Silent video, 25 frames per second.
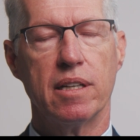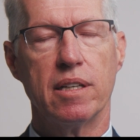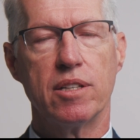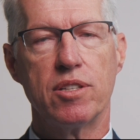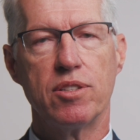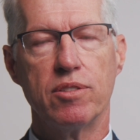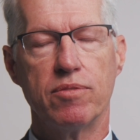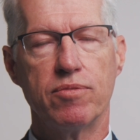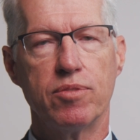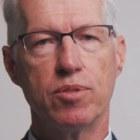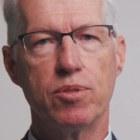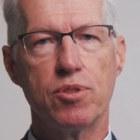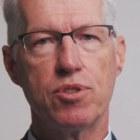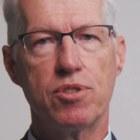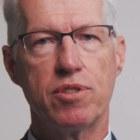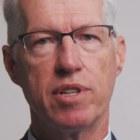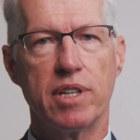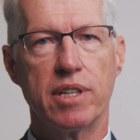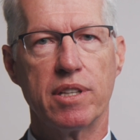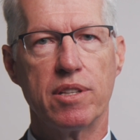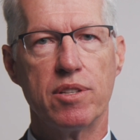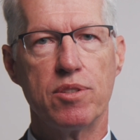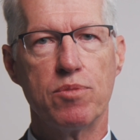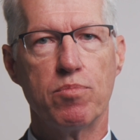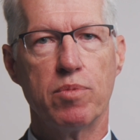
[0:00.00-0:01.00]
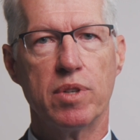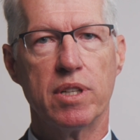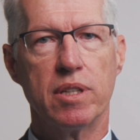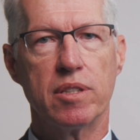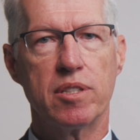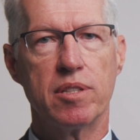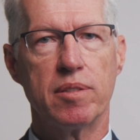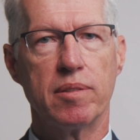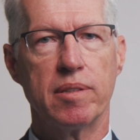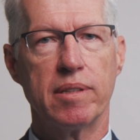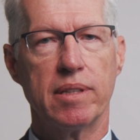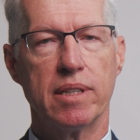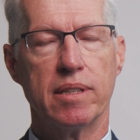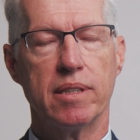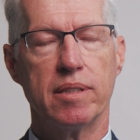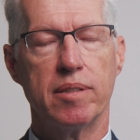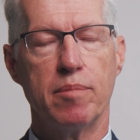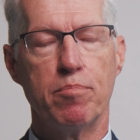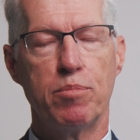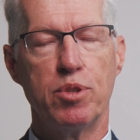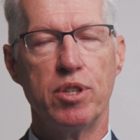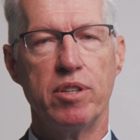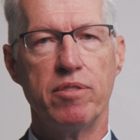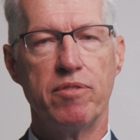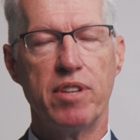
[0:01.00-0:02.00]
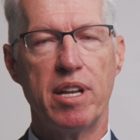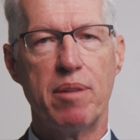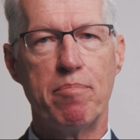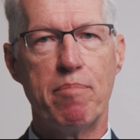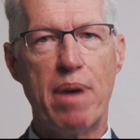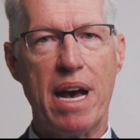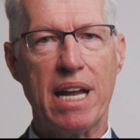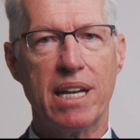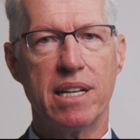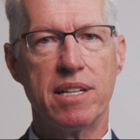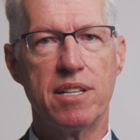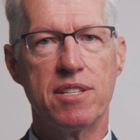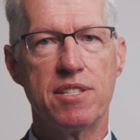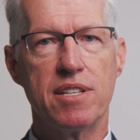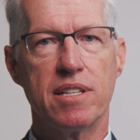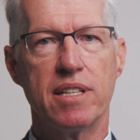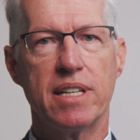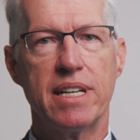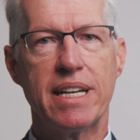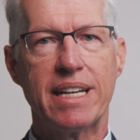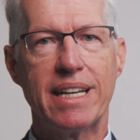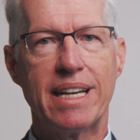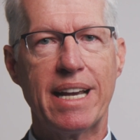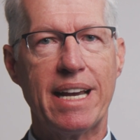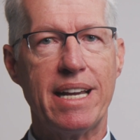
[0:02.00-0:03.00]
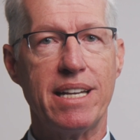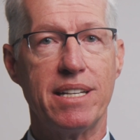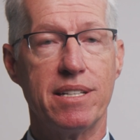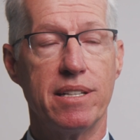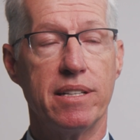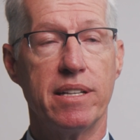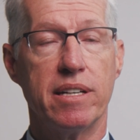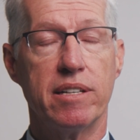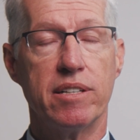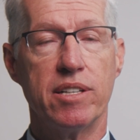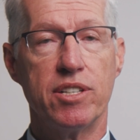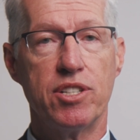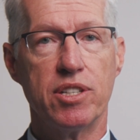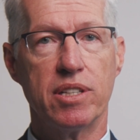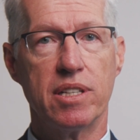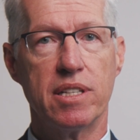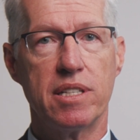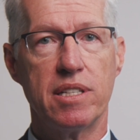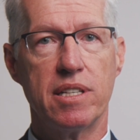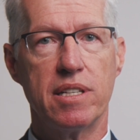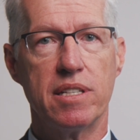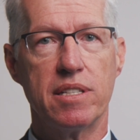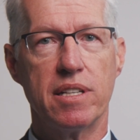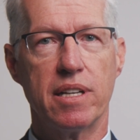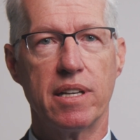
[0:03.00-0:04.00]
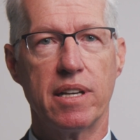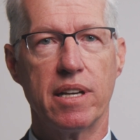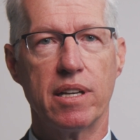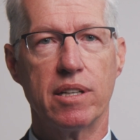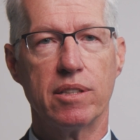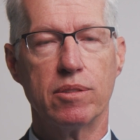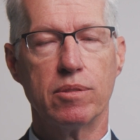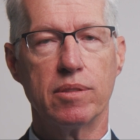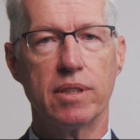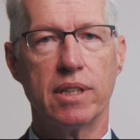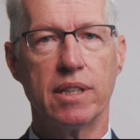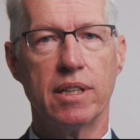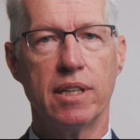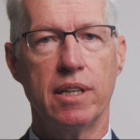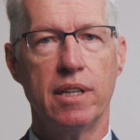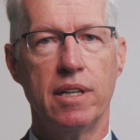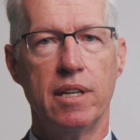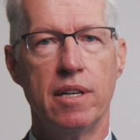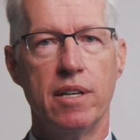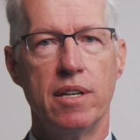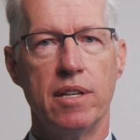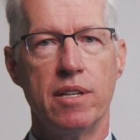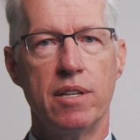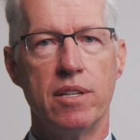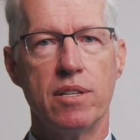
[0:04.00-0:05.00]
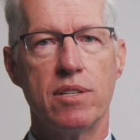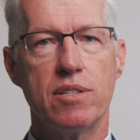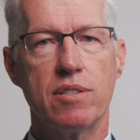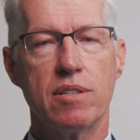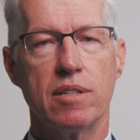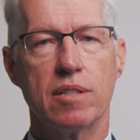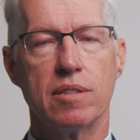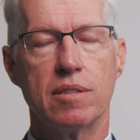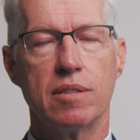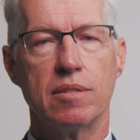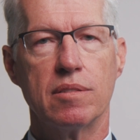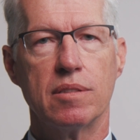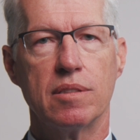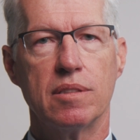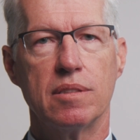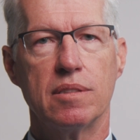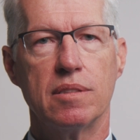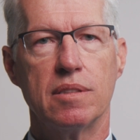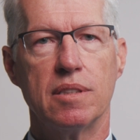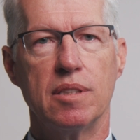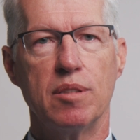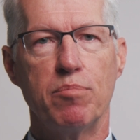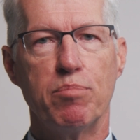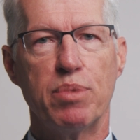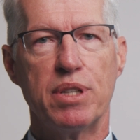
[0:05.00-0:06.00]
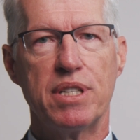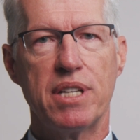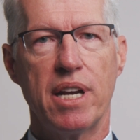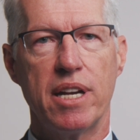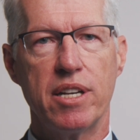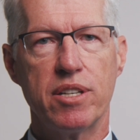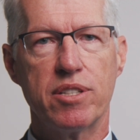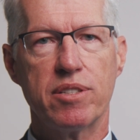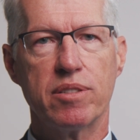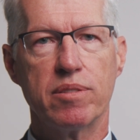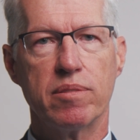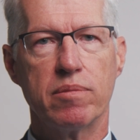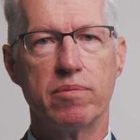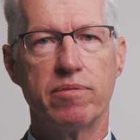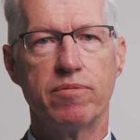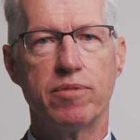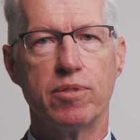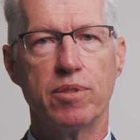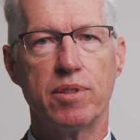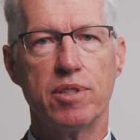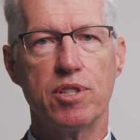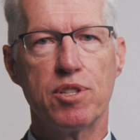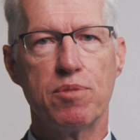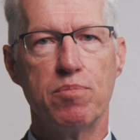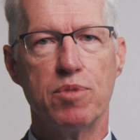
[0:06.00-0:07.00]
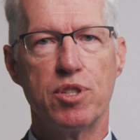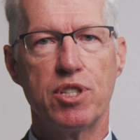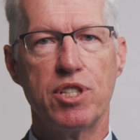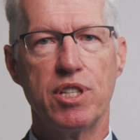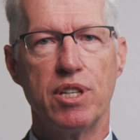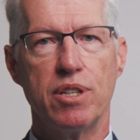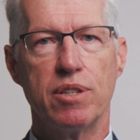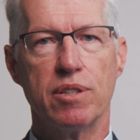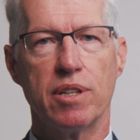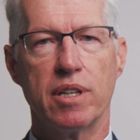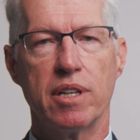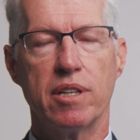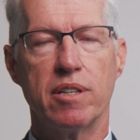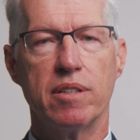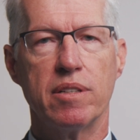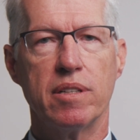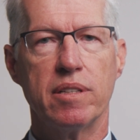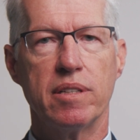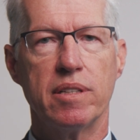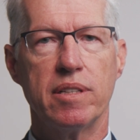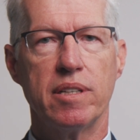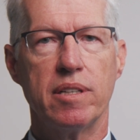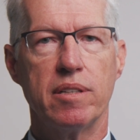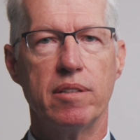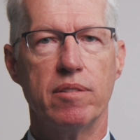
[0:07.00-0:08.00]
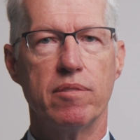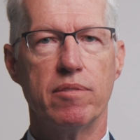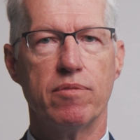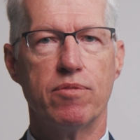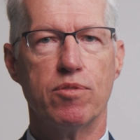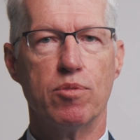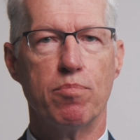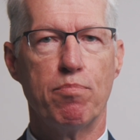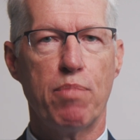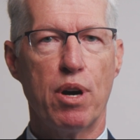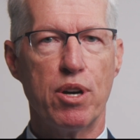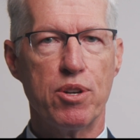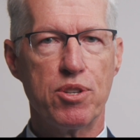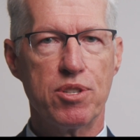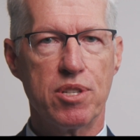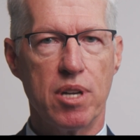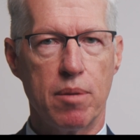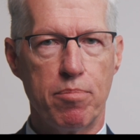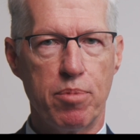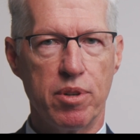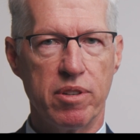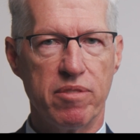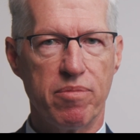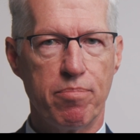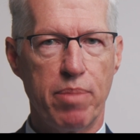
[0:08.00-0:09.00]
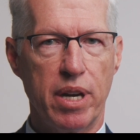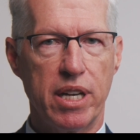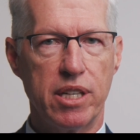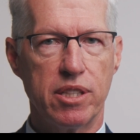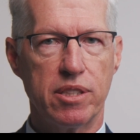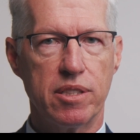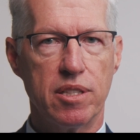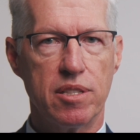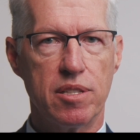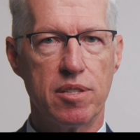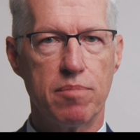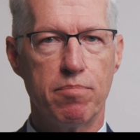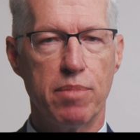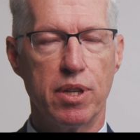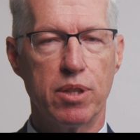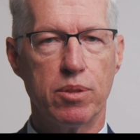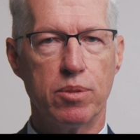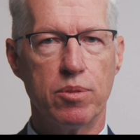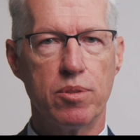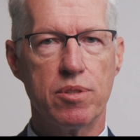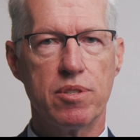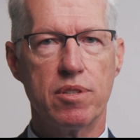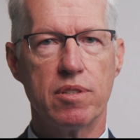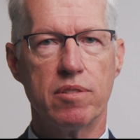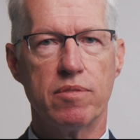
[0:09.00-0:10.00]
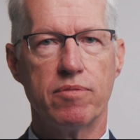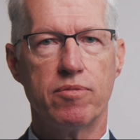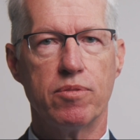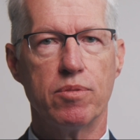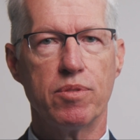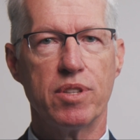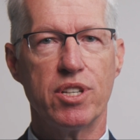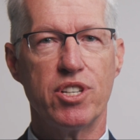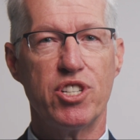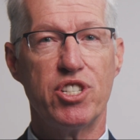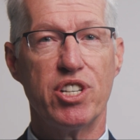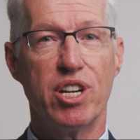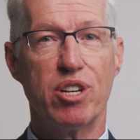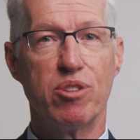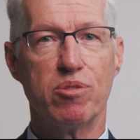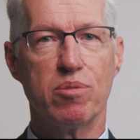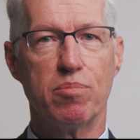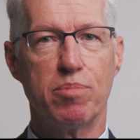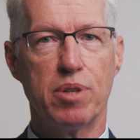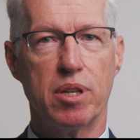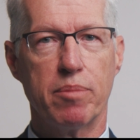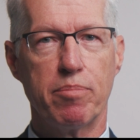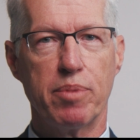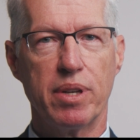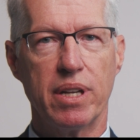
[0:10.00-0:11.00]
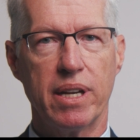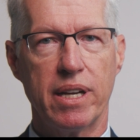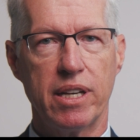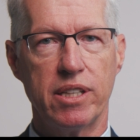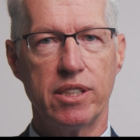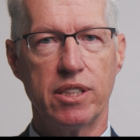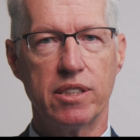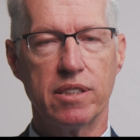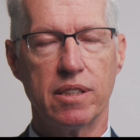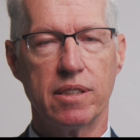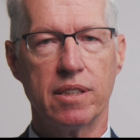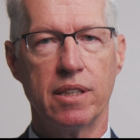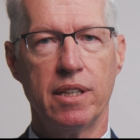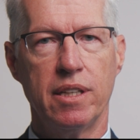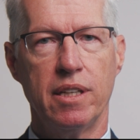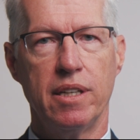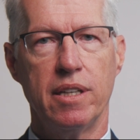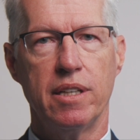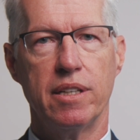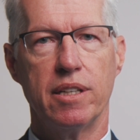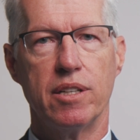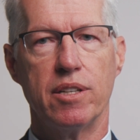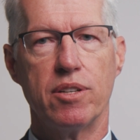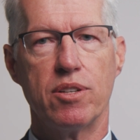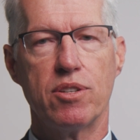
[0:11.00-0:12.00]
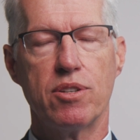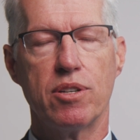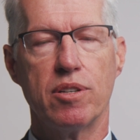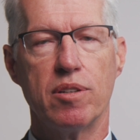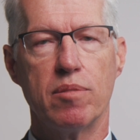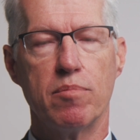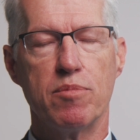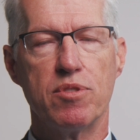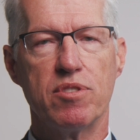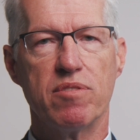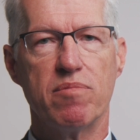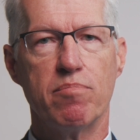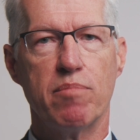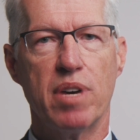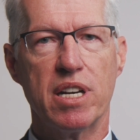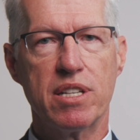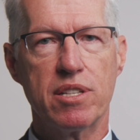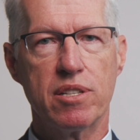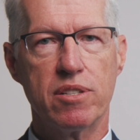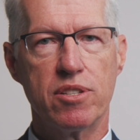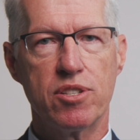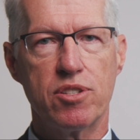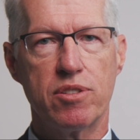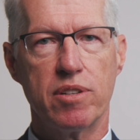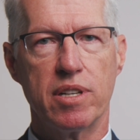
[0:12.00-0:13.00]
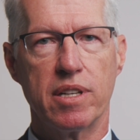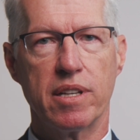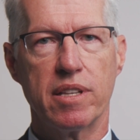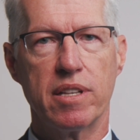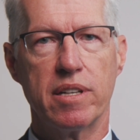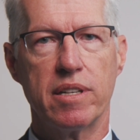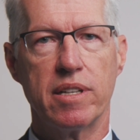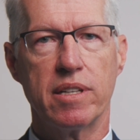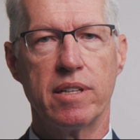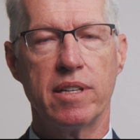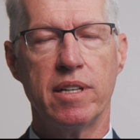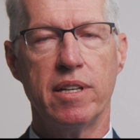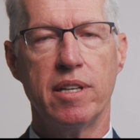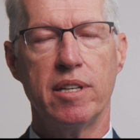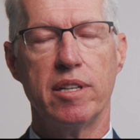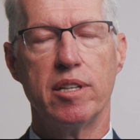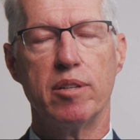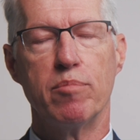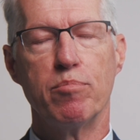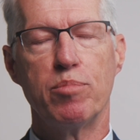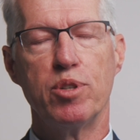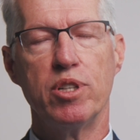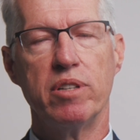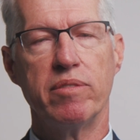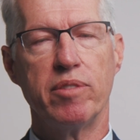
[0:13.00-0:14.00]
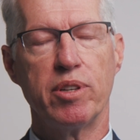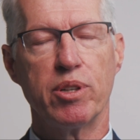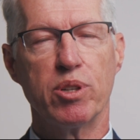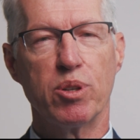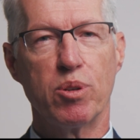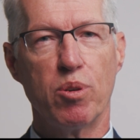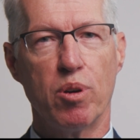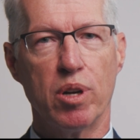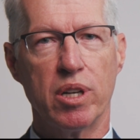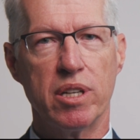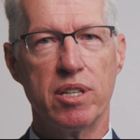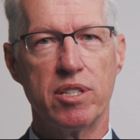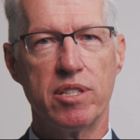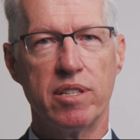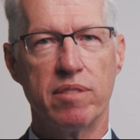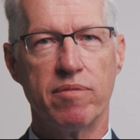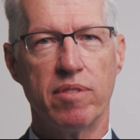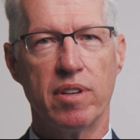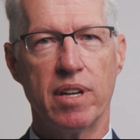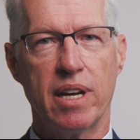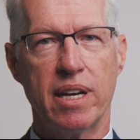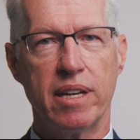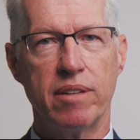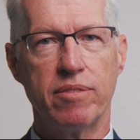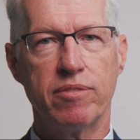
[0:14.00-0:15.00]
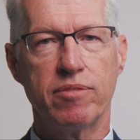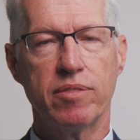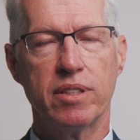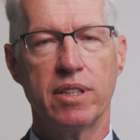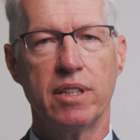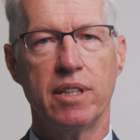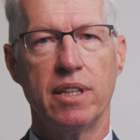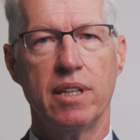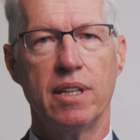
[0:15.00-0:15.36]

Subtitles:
to full strength as well, to improve their balance and their gait and their agility as they get older. So the potential for this machine, not only for post-operative patients, but also for the general population in terms of muscle strengthening, improving your quality of life,